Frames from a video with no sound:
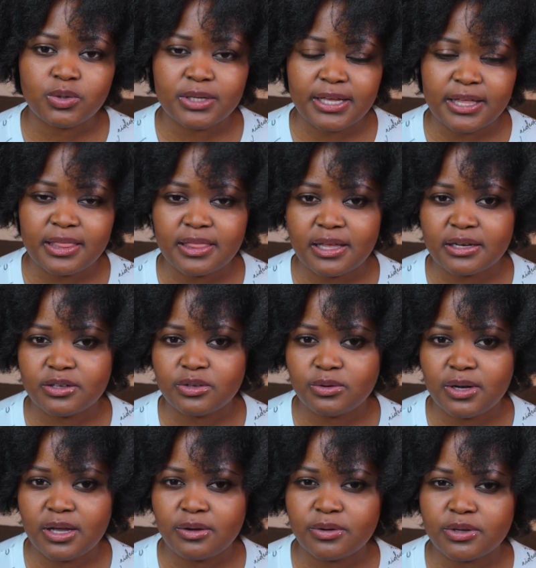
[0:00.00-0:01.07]
to learn that
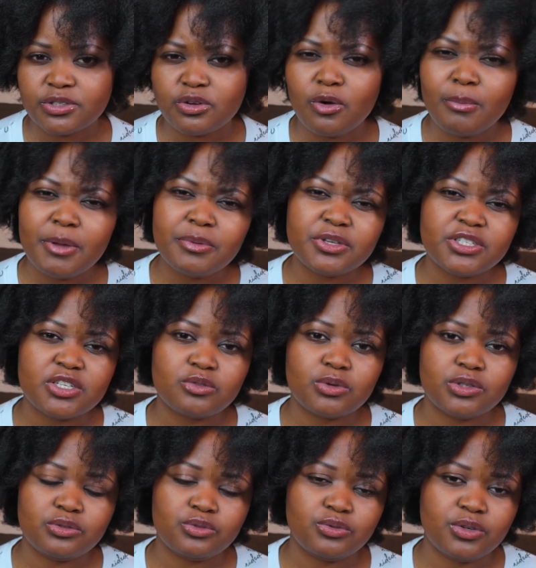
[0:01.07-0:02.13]
new language. Or maybe you just
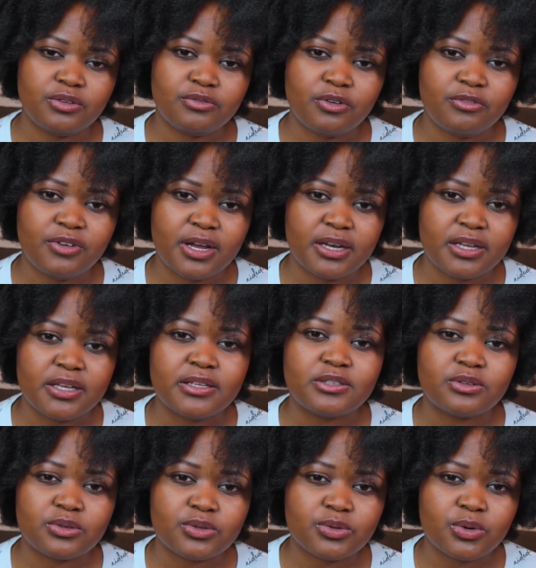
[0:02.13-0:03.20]
want to do it for fun.
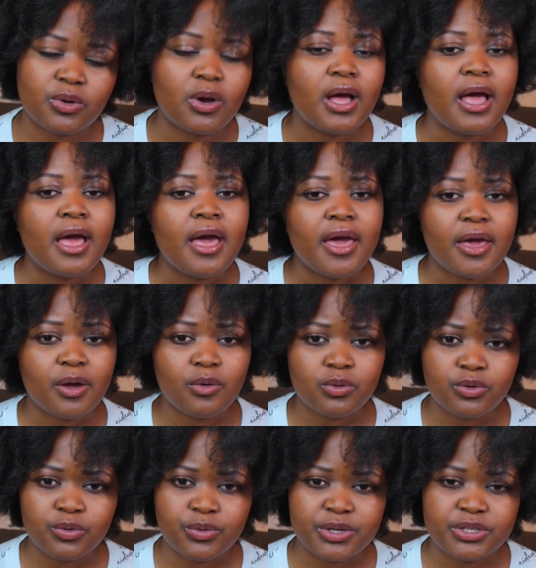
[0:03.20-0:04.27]
It's also a
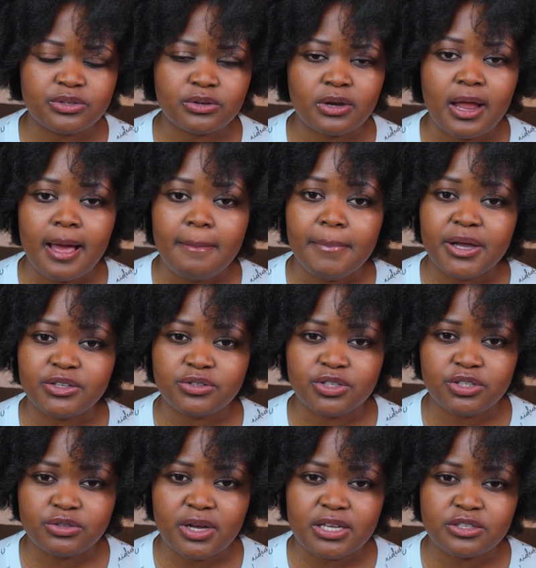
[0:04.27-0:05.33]
good reason, but you
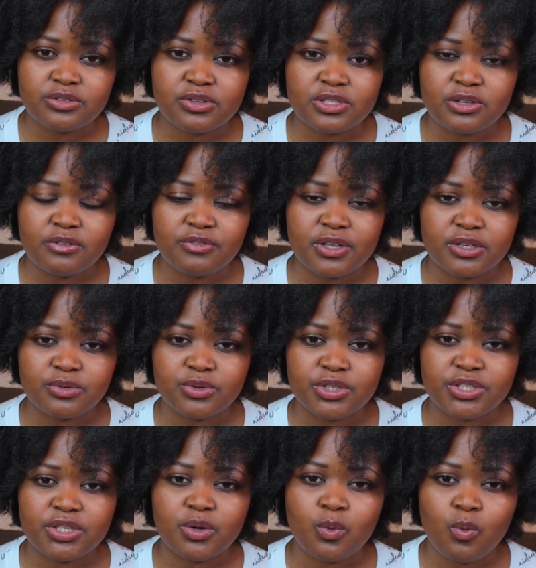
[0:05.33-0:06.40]
need to ask yourself that
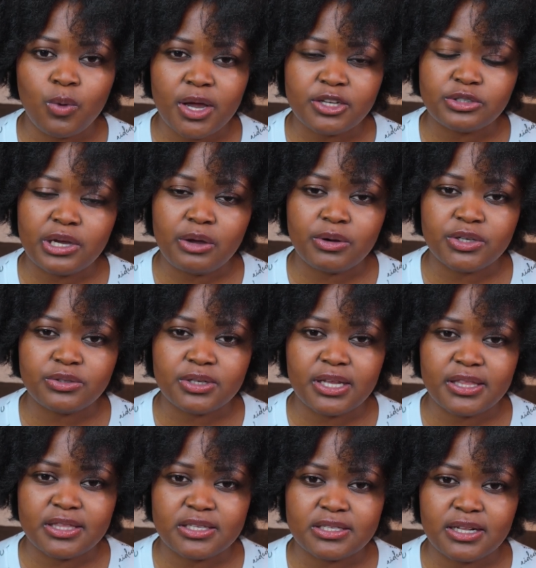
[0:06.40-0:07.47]
question, why do I want to
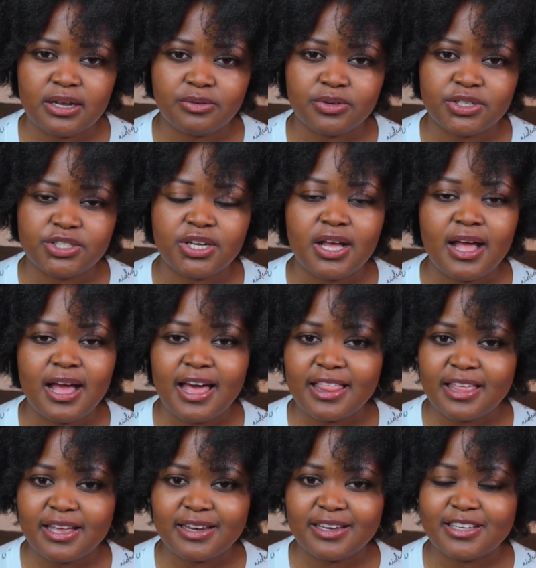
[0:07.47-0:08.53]
learn this language? And
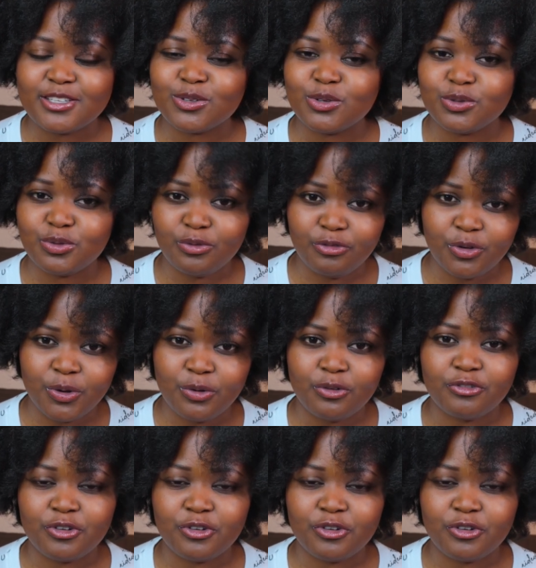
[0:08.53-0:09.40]
then it's going to flow